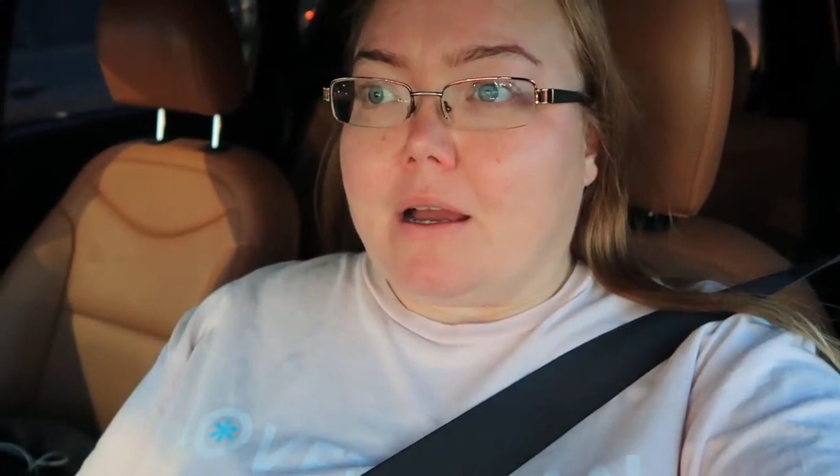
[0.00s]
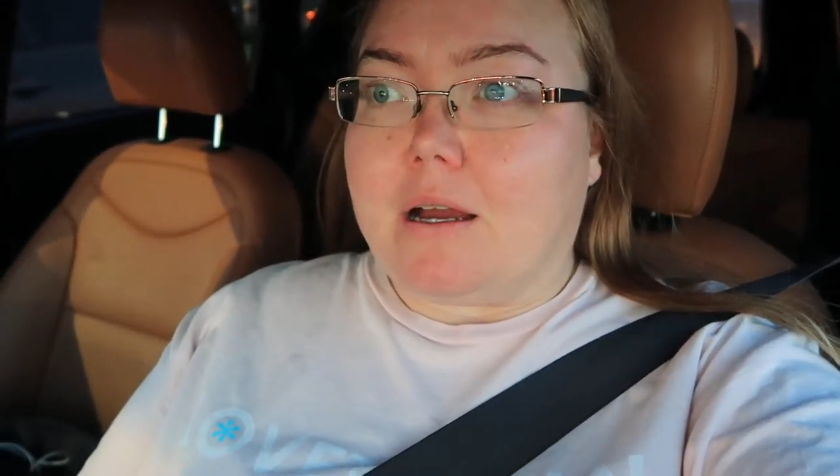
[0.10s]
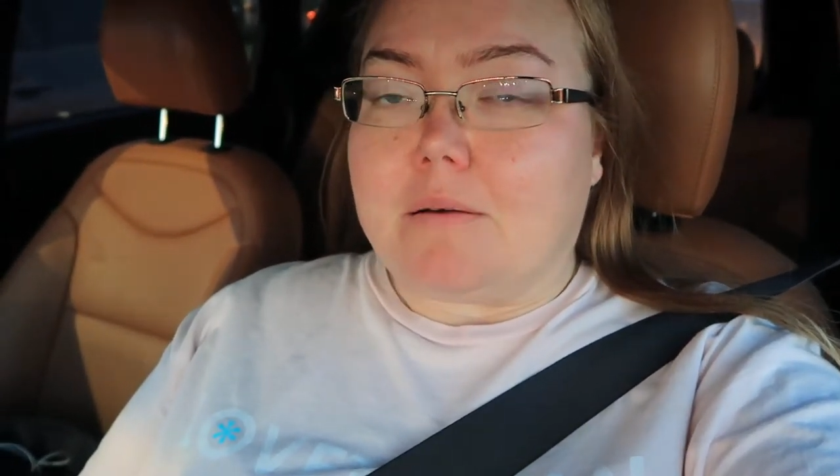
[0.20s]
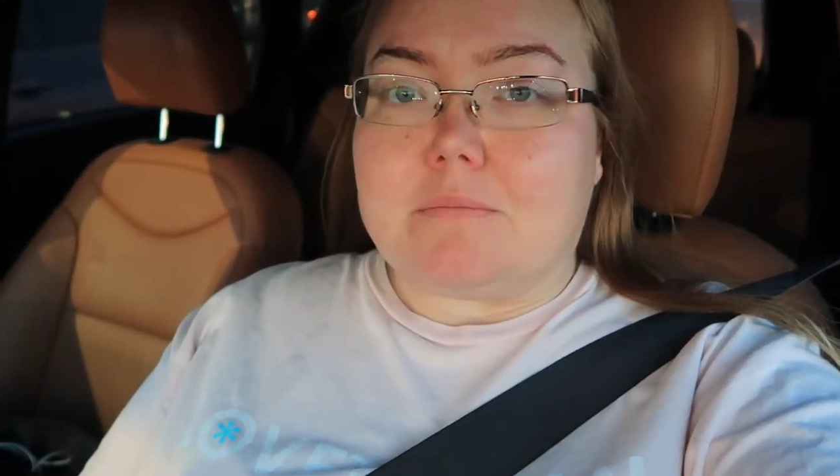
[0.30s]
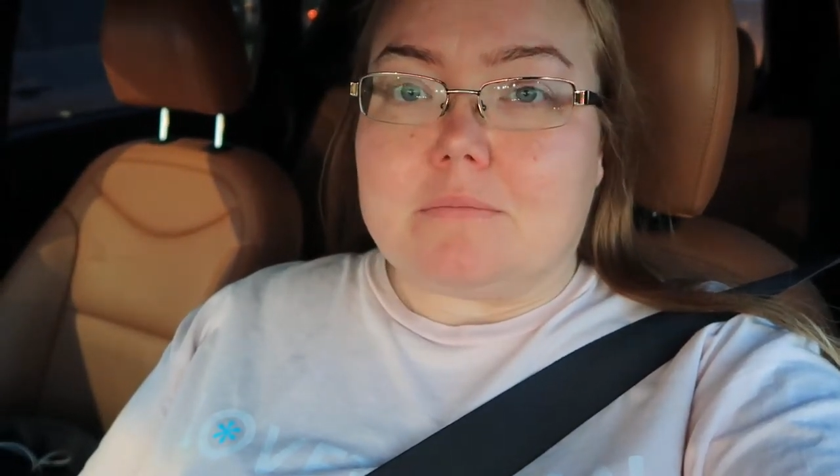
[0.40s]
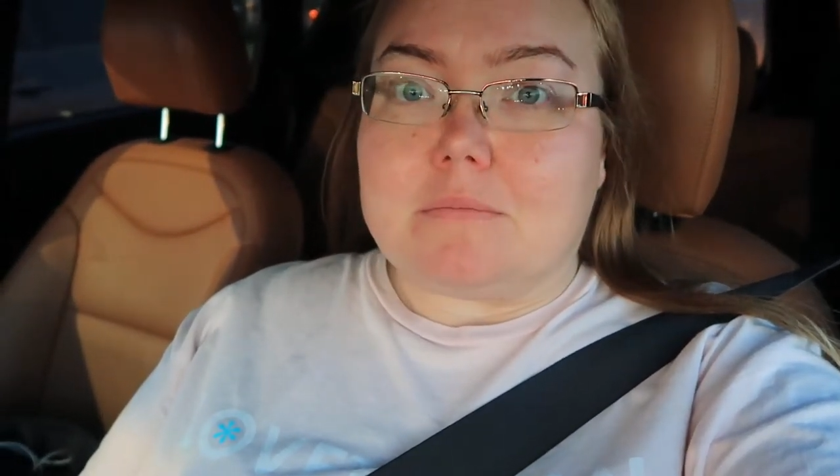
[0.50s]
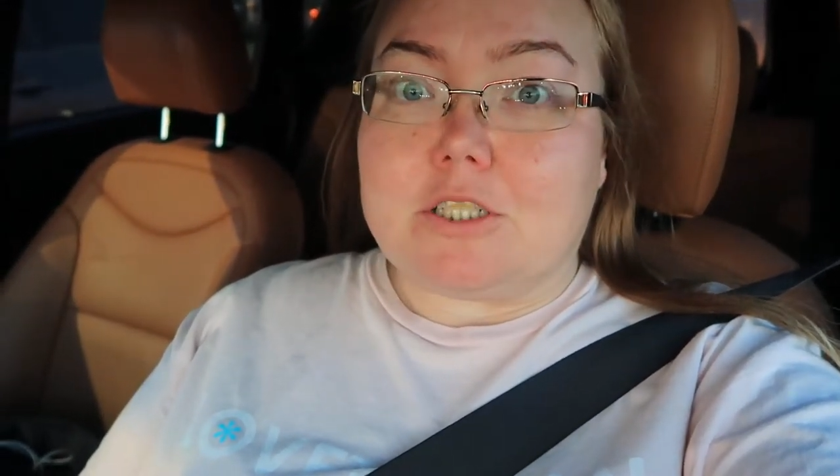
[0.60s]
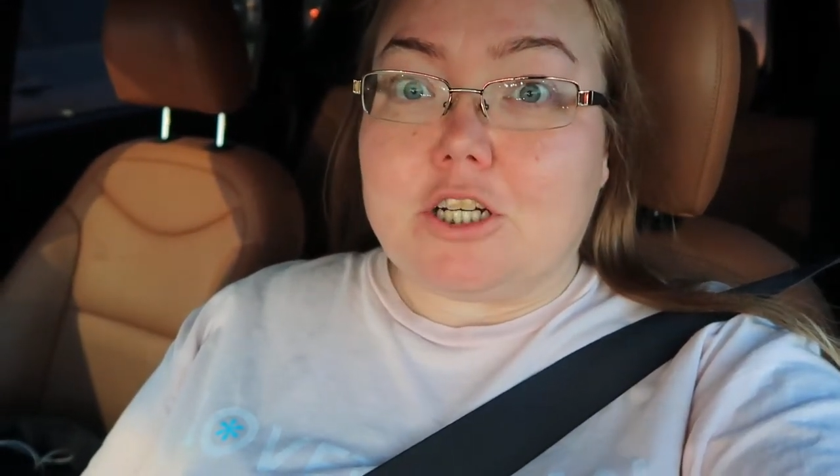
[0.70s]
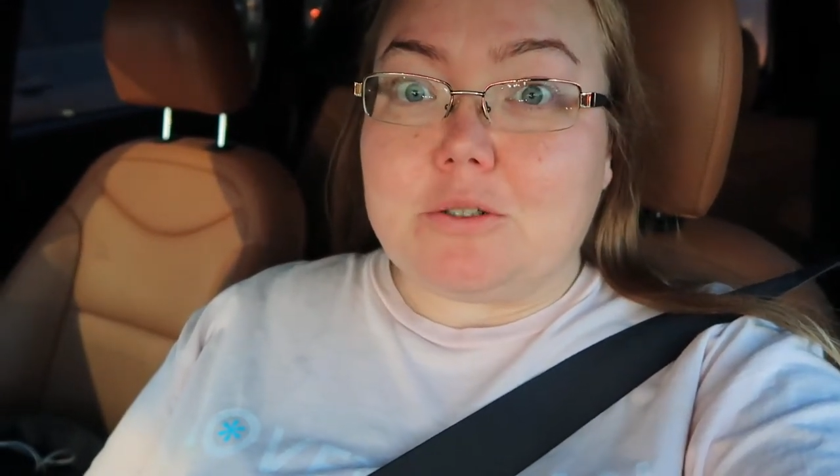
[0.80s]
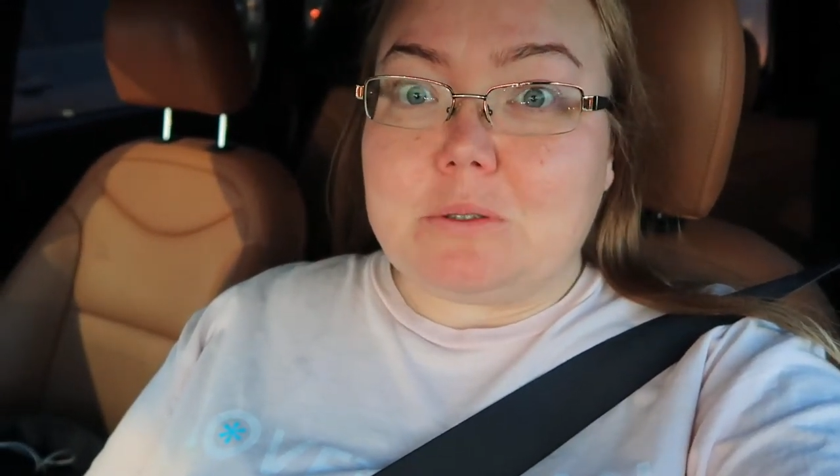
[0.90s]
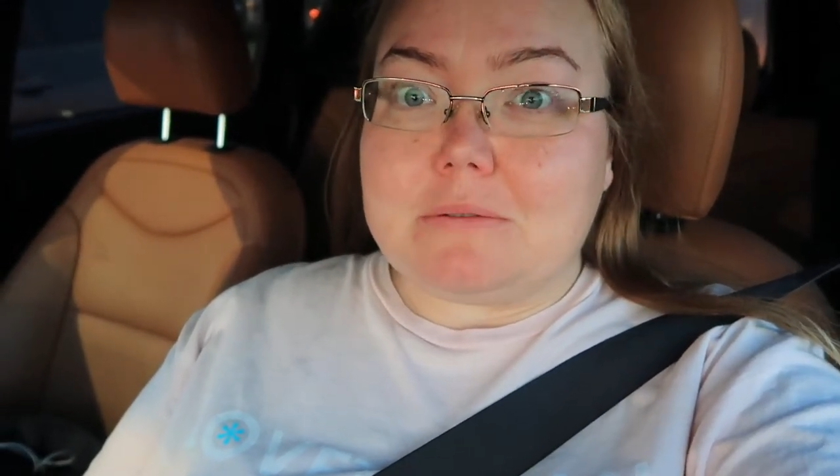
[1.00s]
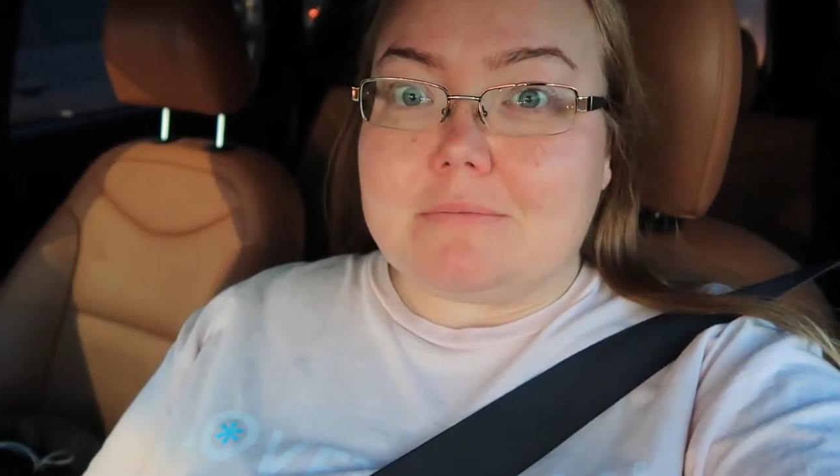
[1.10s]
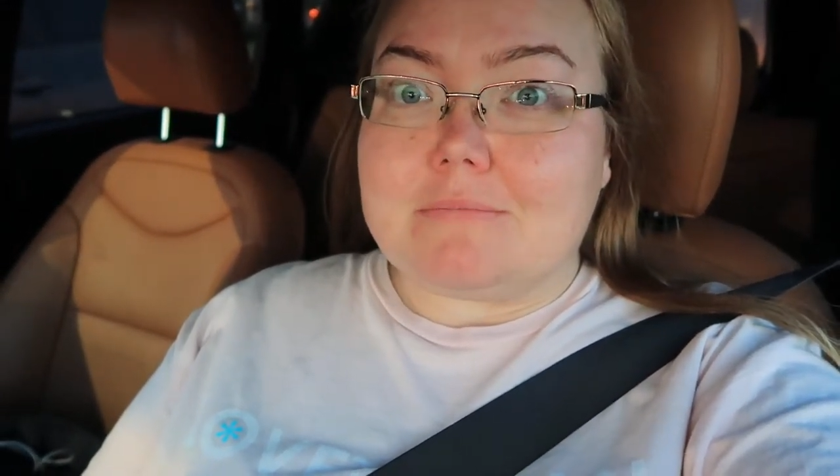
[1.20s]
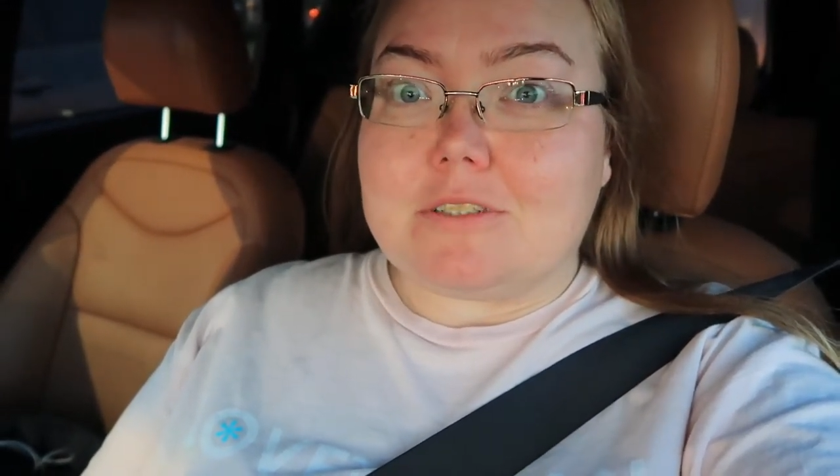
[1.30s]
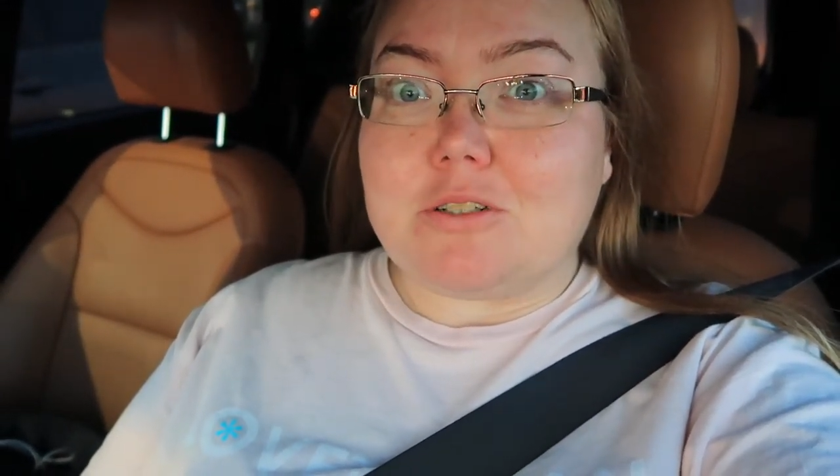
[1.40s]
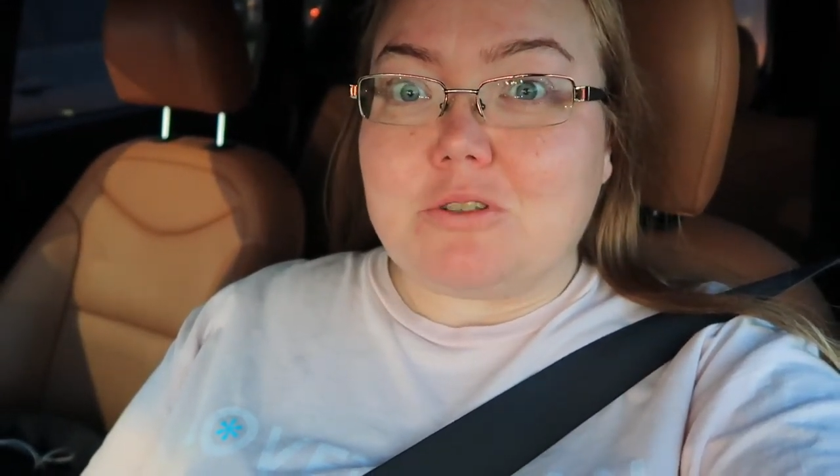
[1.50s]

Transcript: um, soon,